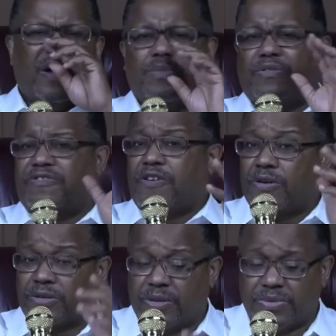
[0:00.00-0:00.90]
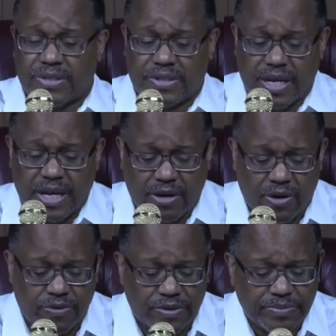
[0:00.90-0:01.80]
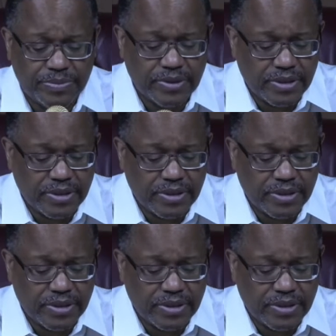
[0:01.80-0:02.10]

I've been fogged up since I had COVID.